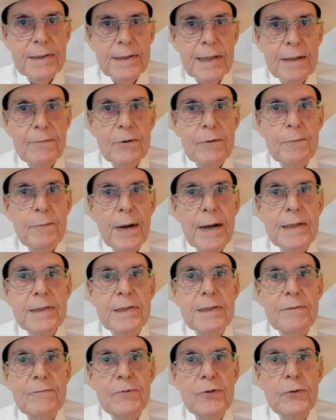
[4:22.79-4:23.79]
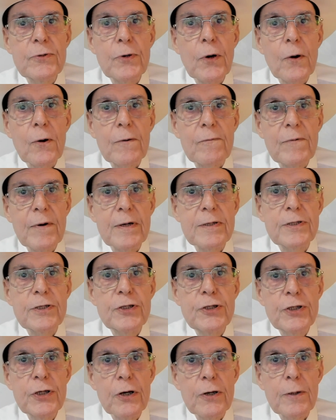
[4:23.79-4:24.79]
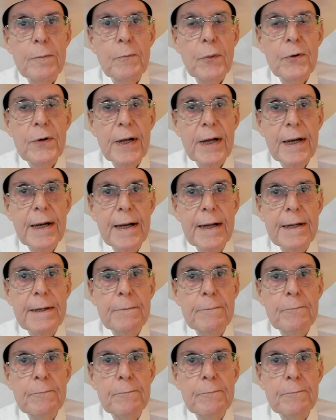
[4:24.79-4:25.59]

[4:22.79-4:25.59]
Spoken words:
7 pints of New York fudge chunk per day.